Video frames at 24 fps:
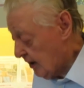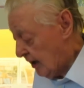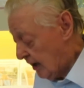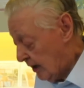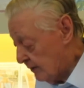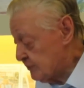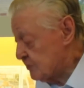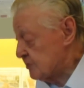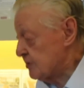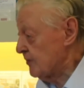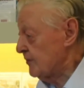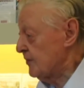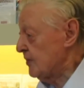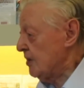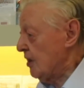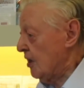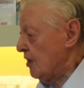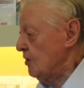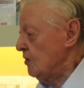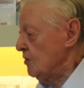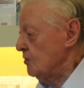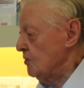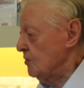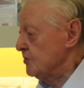up to the
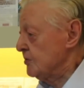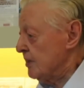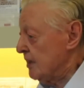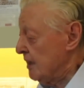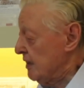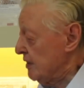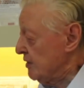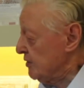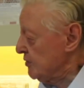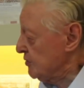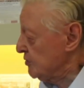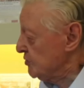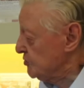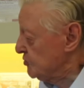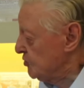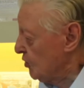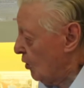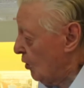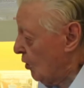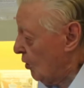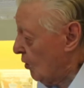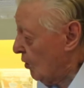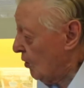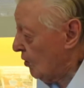old inn
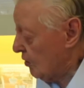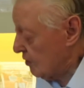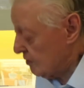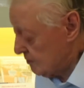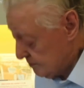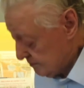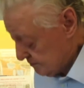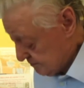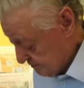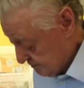door.